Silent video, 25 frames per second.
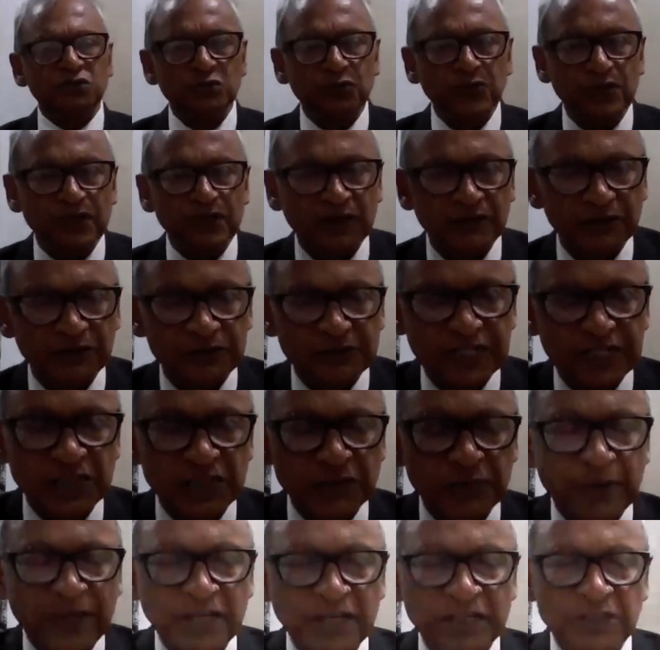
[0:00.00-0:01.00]
do enough of
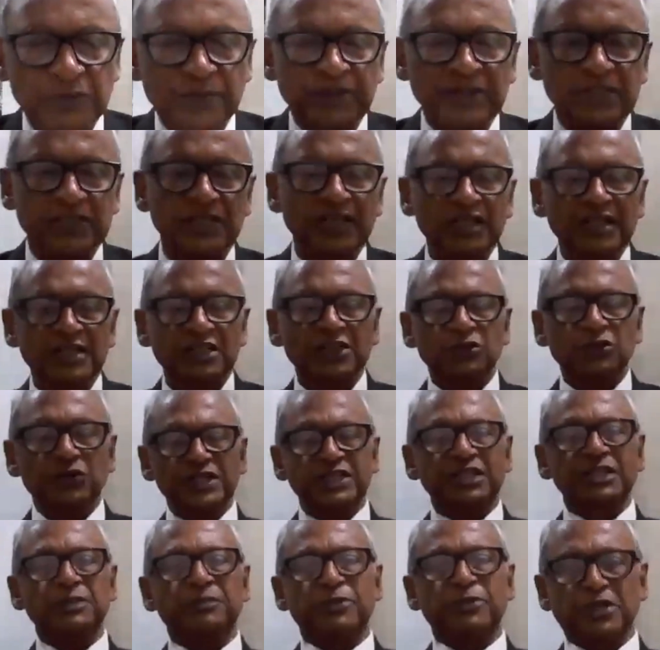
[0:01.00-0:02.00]
change management
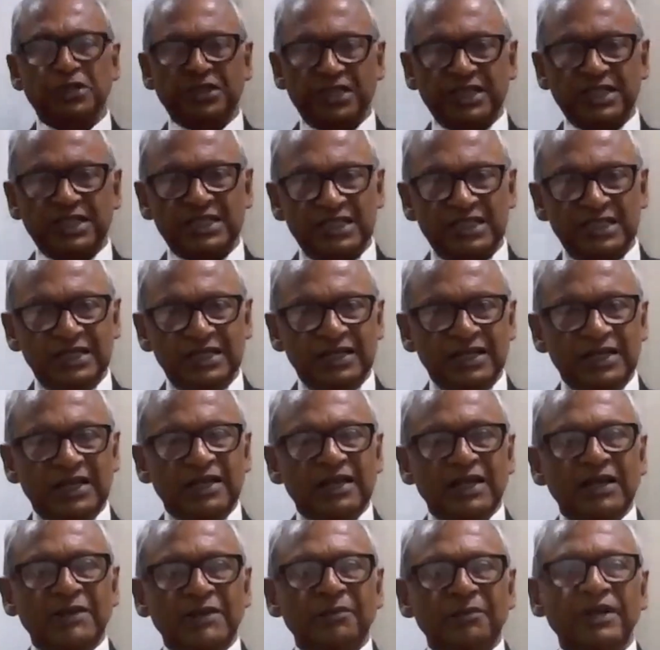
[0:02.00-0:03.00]
during the project,
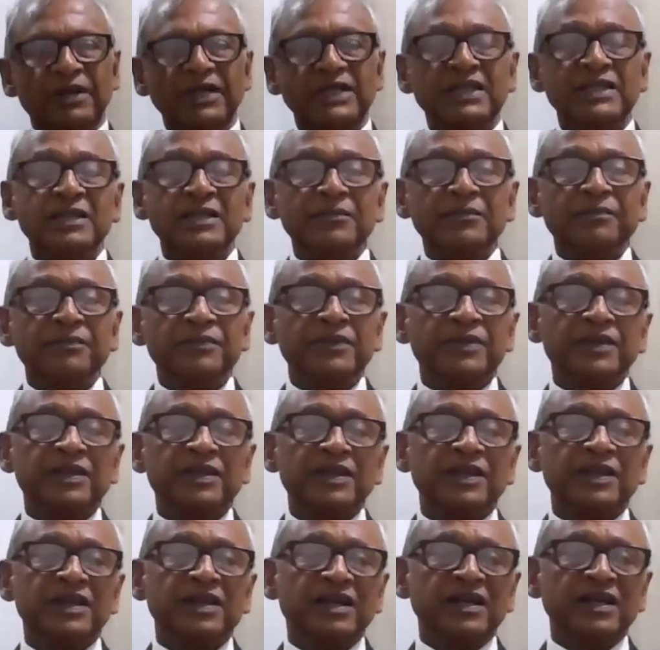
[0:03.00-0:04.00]
but
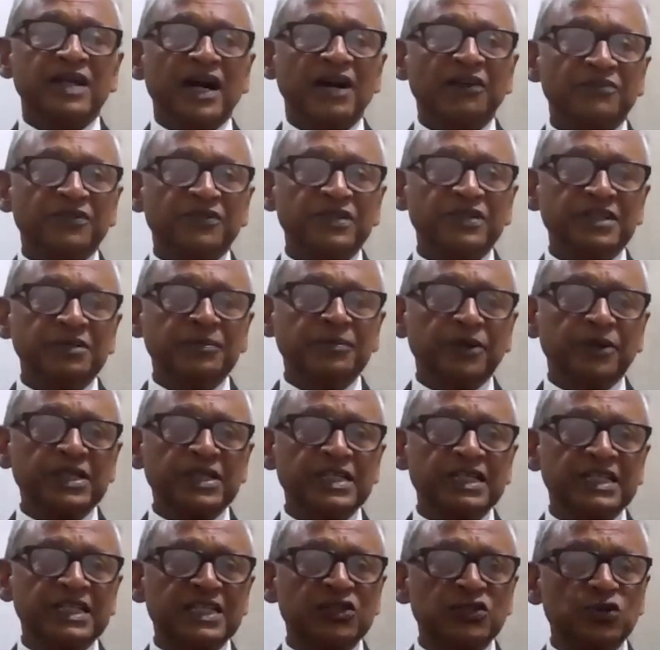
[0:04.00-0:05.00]
after the
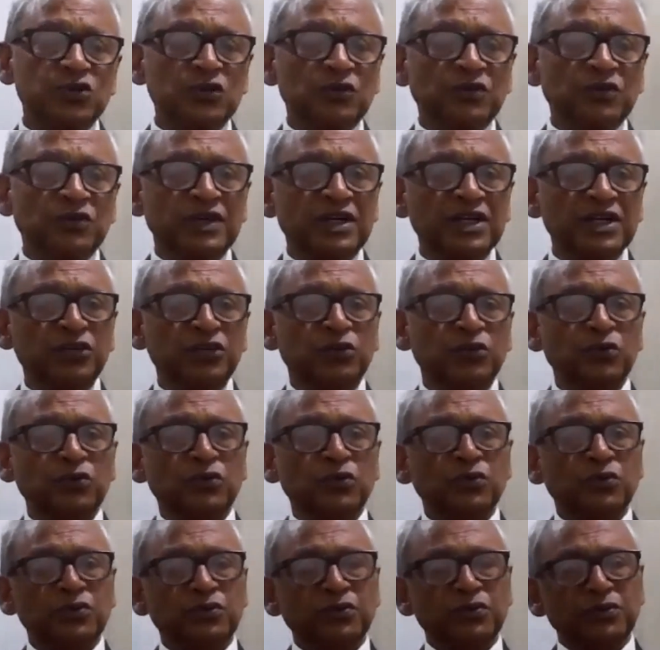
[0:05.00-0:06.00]
project is over,
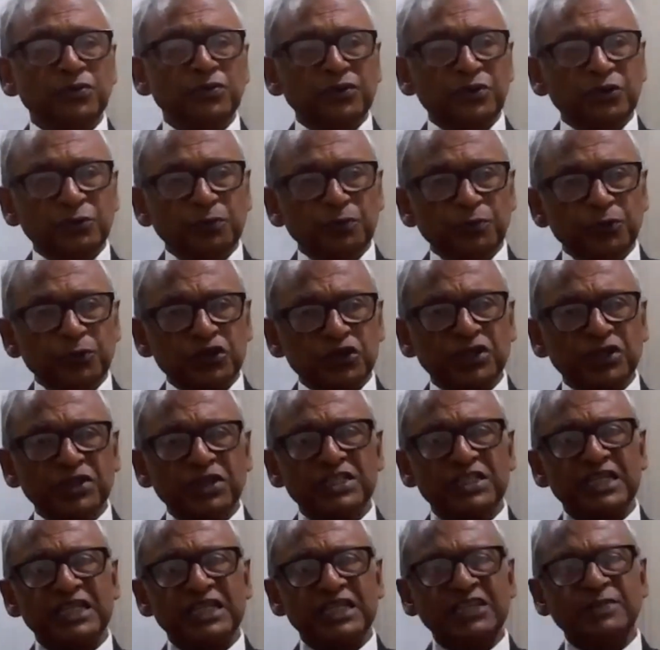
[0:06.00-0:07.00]
you push on
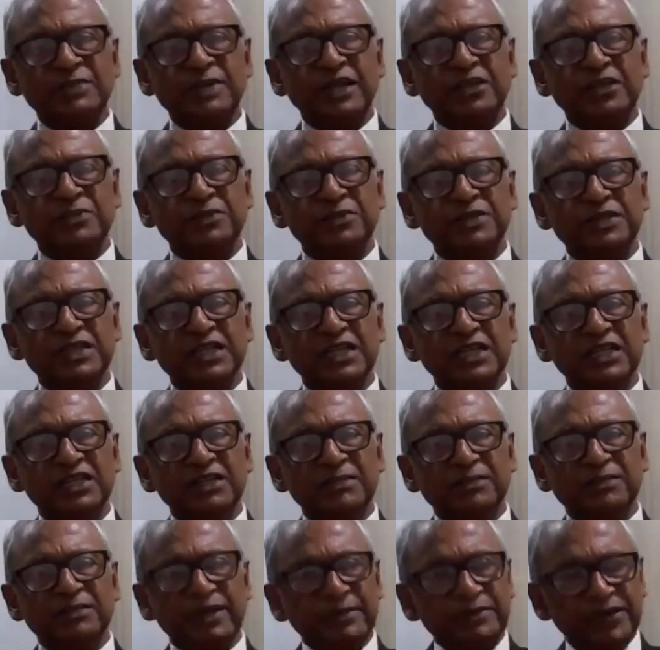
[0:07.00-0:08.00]
the change management, and
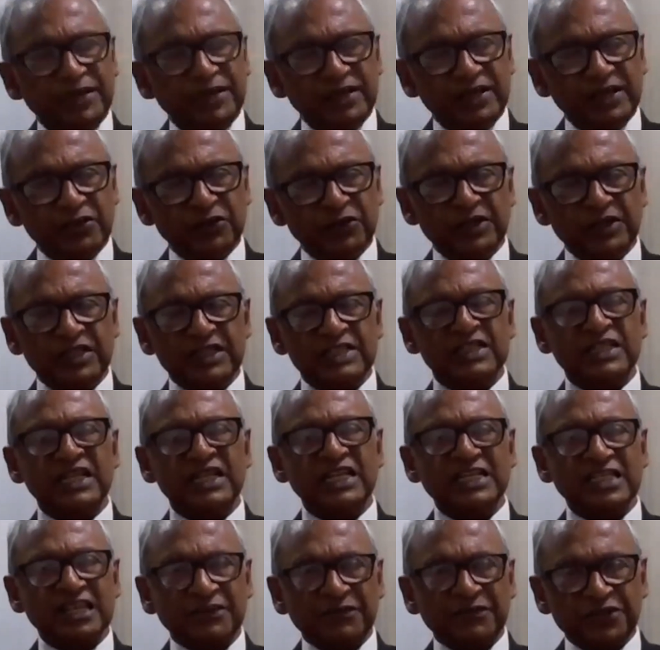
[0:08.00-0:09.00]
maybe it is
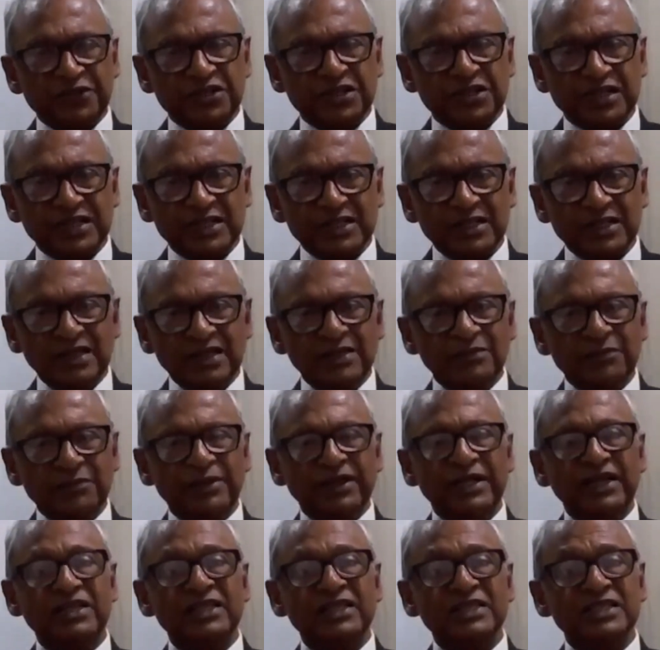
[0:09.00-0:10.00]
less efficient, but
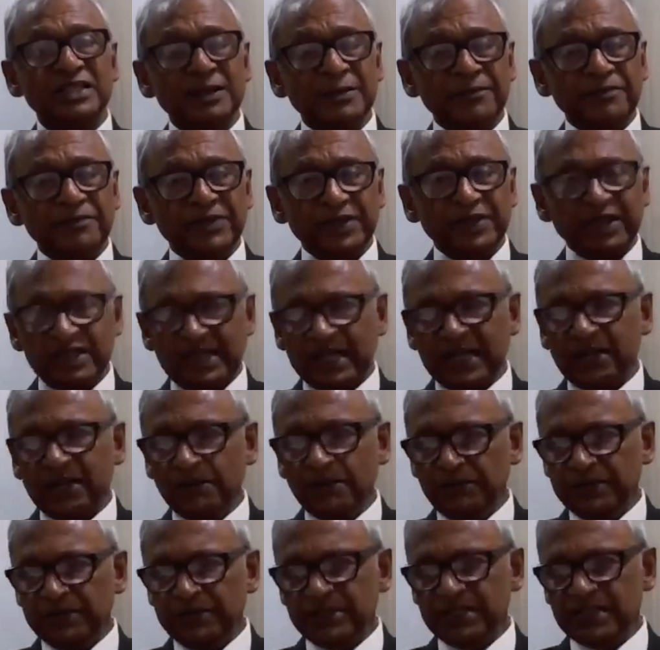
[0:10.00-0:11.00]
it
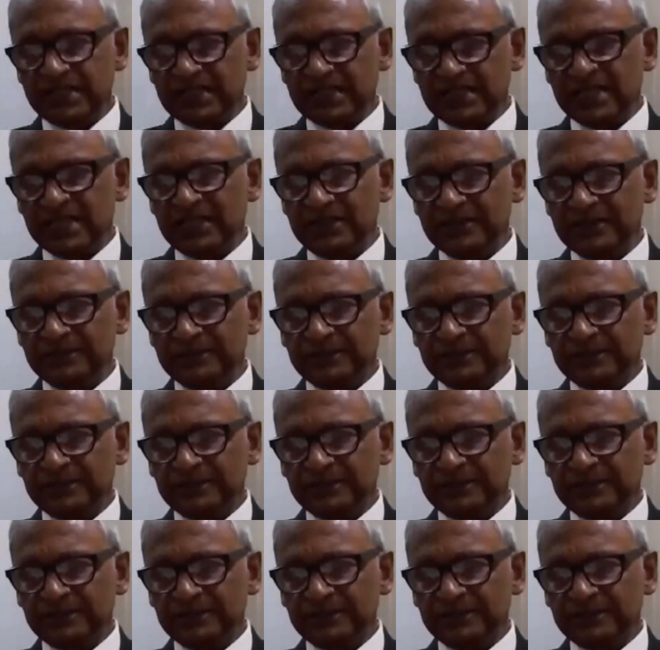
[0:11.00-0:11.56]
accomplishes the